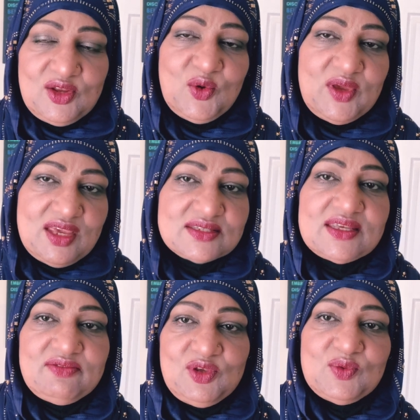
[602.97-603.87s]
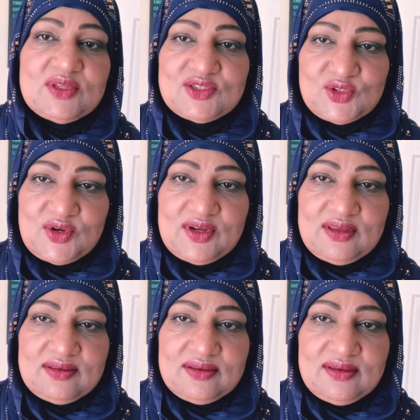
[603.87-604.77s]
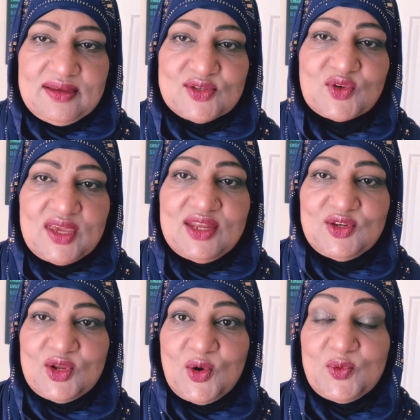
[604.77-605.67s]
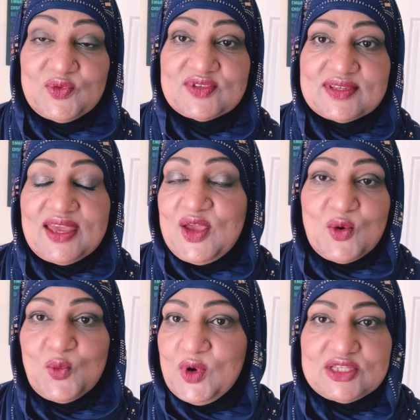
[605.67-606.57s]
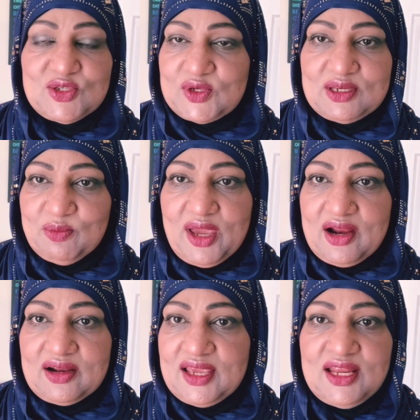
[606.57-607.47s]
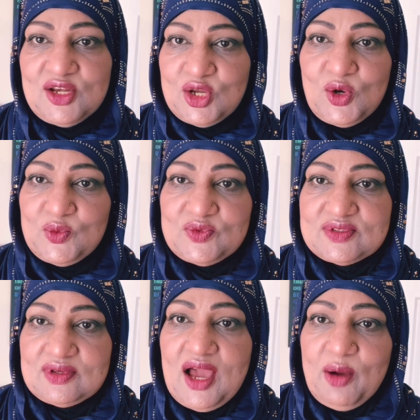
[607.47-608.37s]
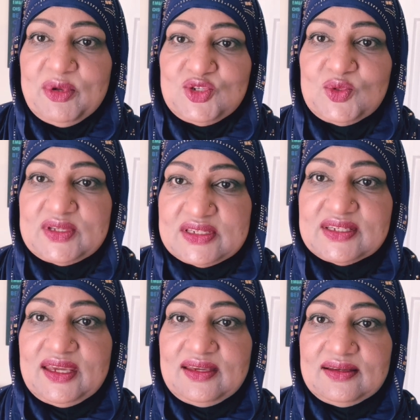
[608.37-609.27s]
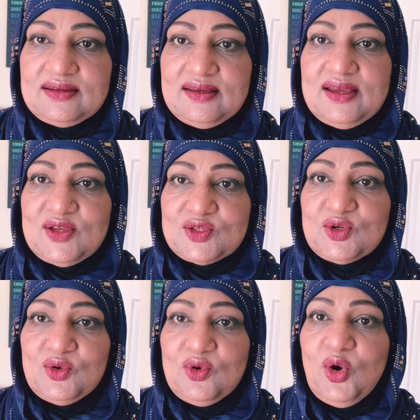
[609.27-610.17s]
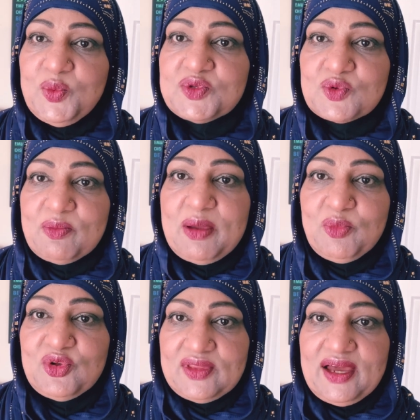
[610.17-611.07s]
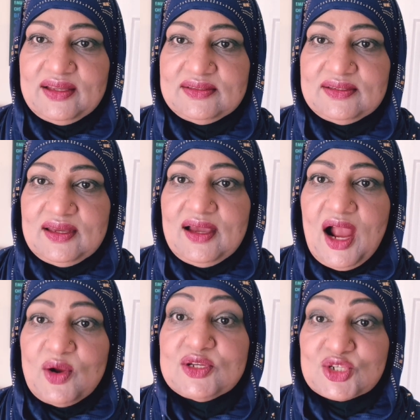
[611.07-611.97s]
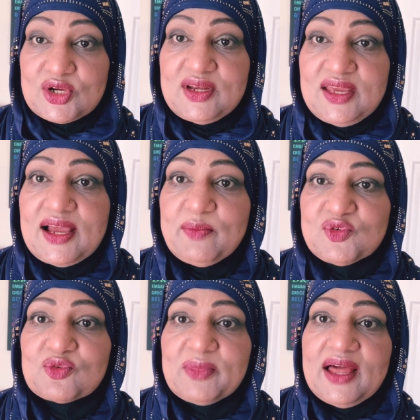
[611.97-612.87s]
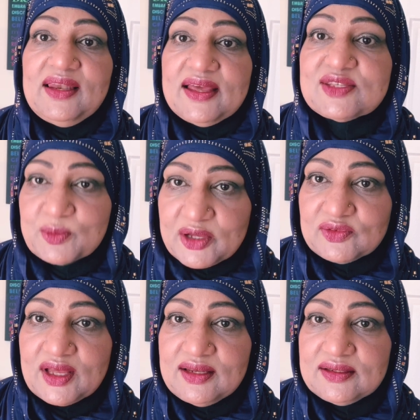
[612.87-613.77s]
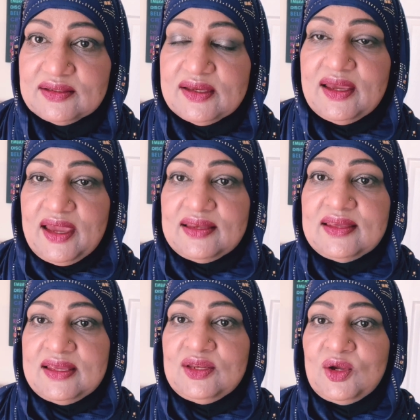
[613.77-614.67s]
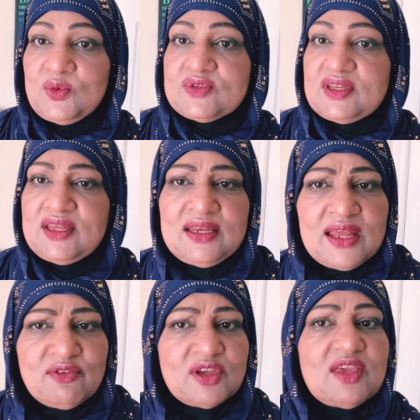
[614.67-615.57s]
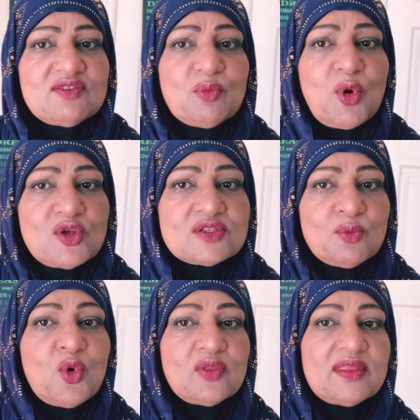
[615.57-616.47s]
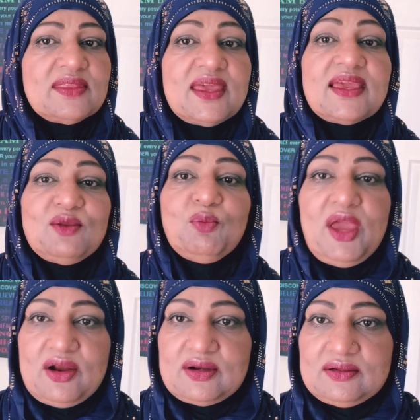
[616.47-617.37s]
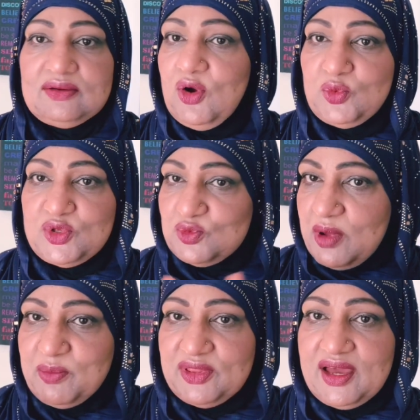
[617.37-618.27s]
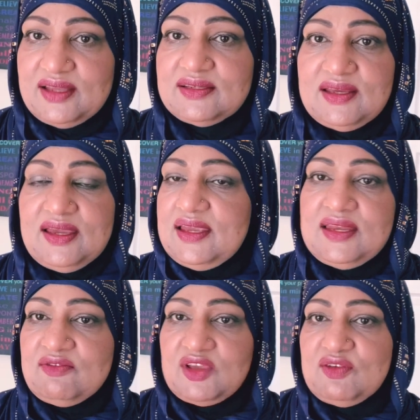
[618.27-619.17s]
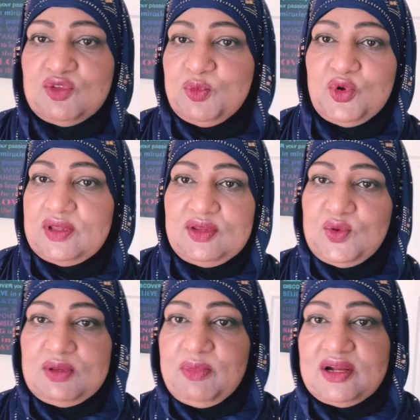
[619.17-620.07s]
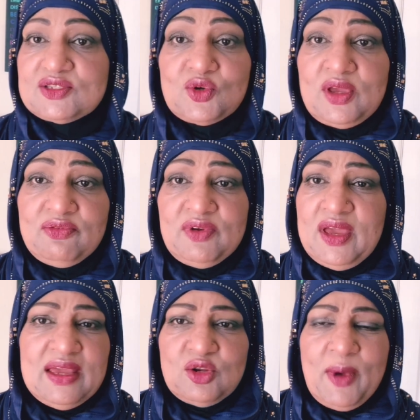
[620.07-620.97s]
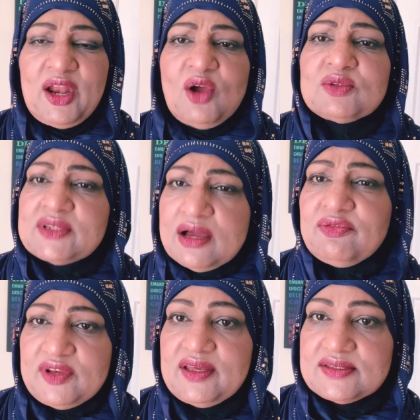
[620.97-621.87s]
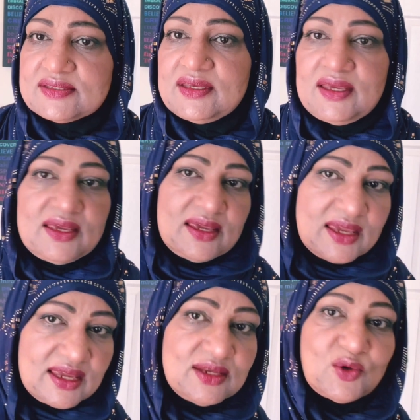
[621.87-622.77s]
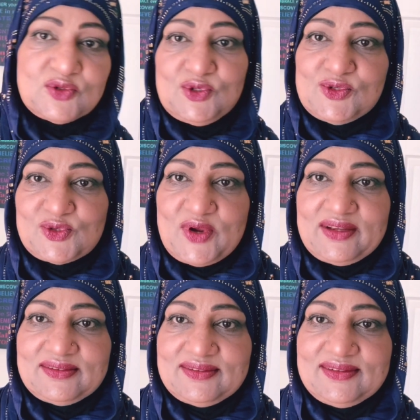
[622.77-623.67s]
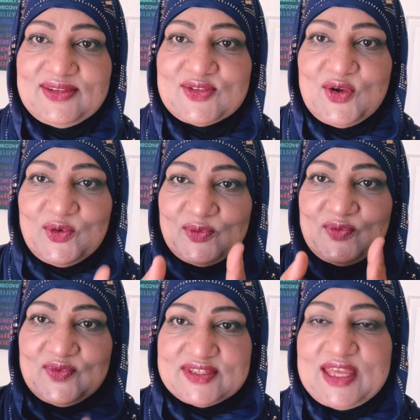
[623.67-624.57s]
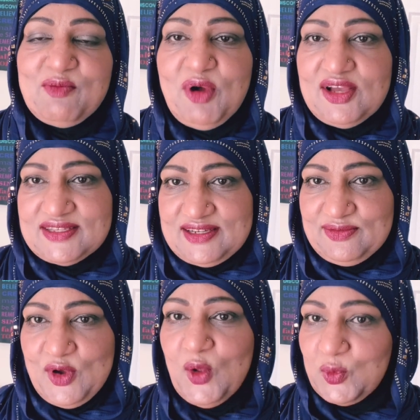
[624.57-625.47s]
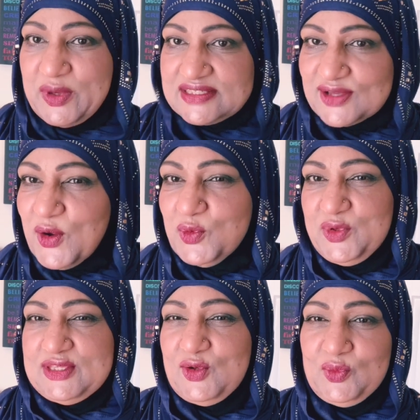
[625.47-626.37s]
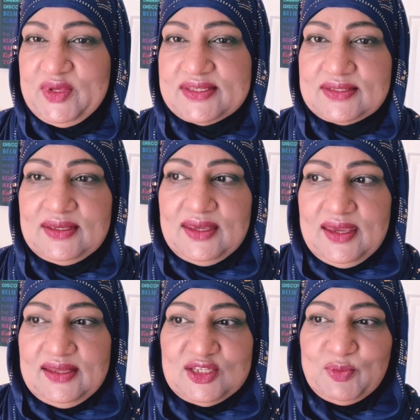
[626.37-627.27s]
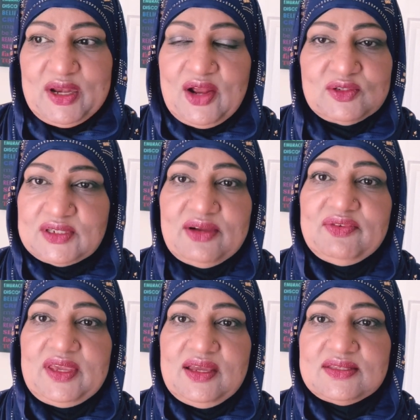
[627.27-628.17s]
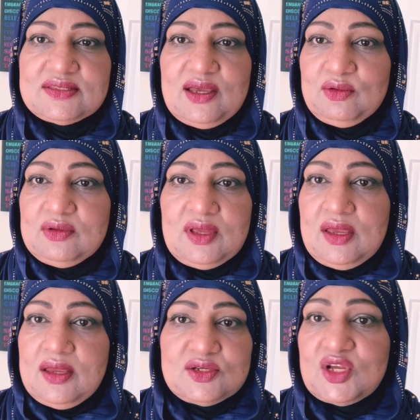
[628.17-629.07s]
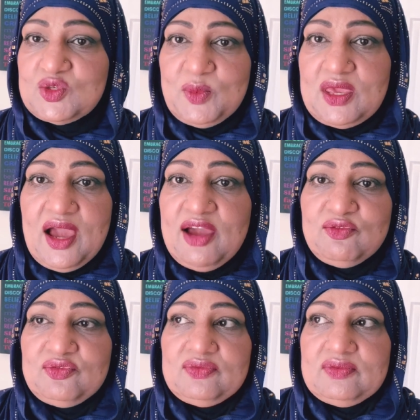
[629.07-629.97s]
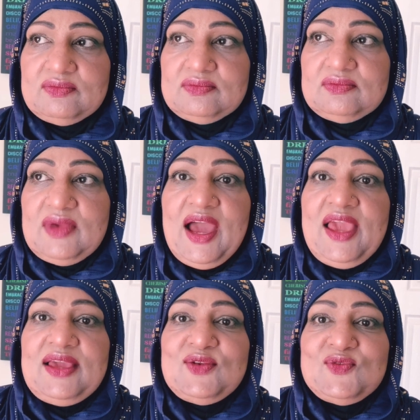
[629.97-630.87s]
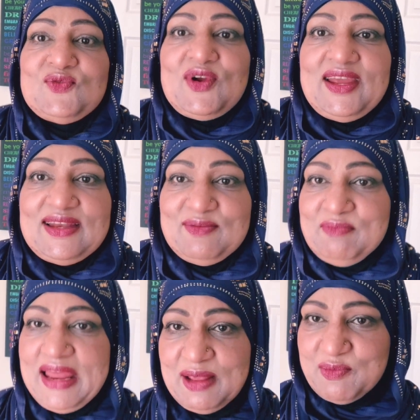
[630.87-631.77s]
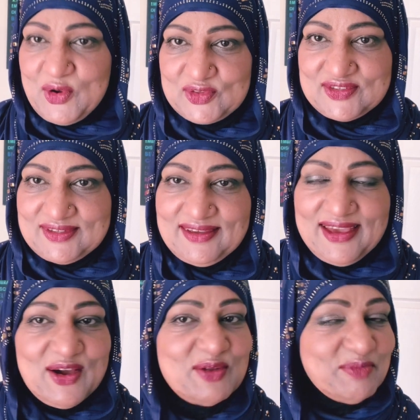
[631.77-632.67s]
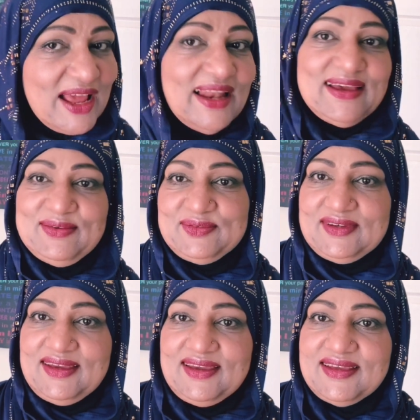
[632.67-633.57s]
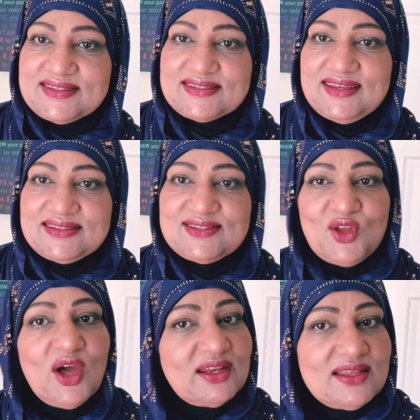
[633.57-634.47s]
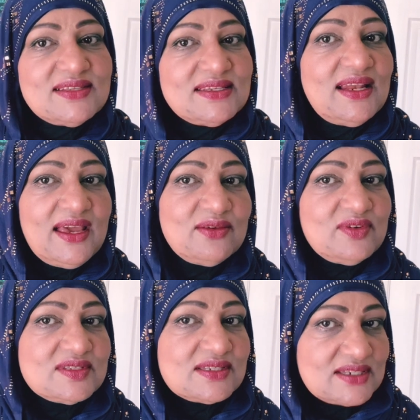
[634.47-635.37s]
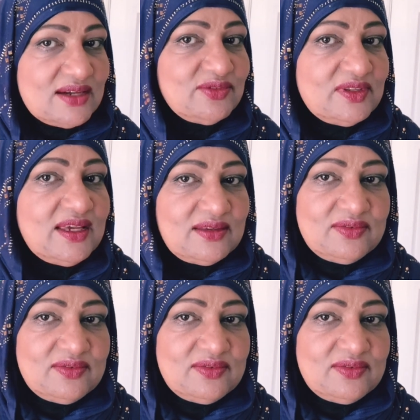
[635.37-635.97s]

He is giving you this journey. So He knows what you can bear. He knows how much you can take. So always remember that. Our journey comes from Allah subhanahu wa ta'ala, and He knows, and He never gives a person more than they can bear. Always remember that. He never gives you more than you can bear. So if, no matter how tough it is, He knows your strength. So stay positive. Always, always, always. It doesn't matter how tough it gets. And trust me, I can write many books on my life. It's not an easy life. It's a tough life.